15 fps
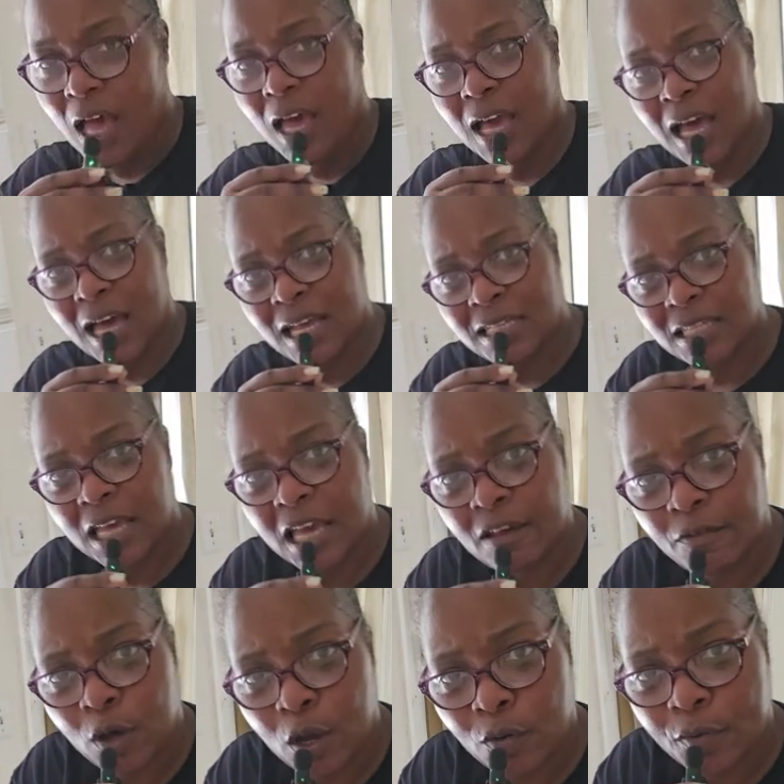guys, I
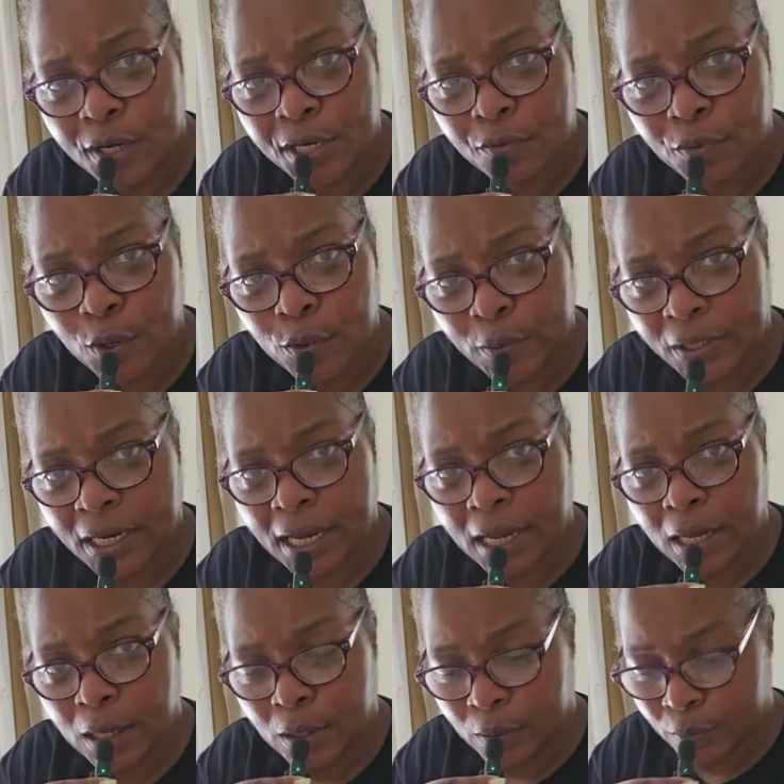have already wrote
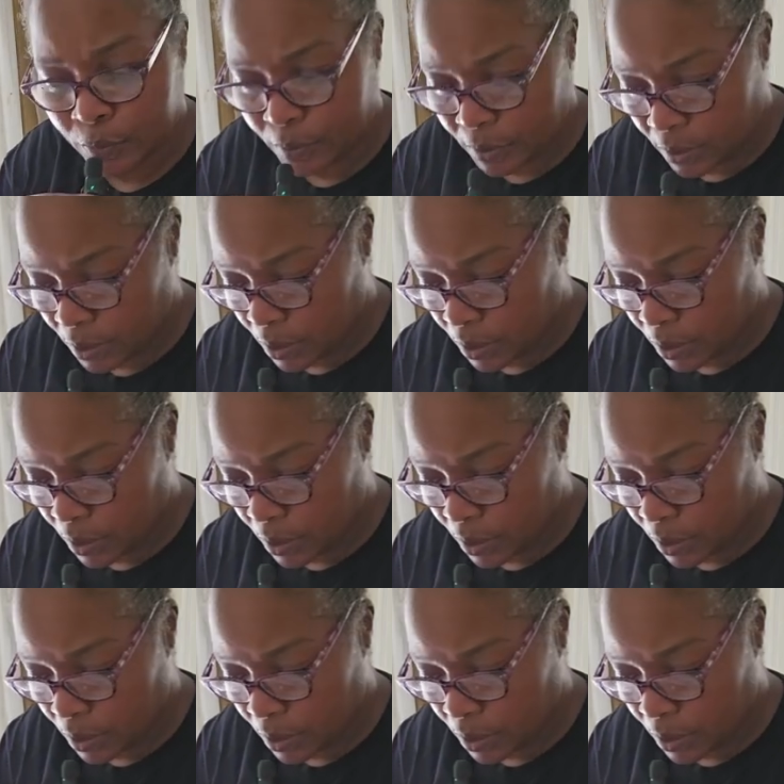down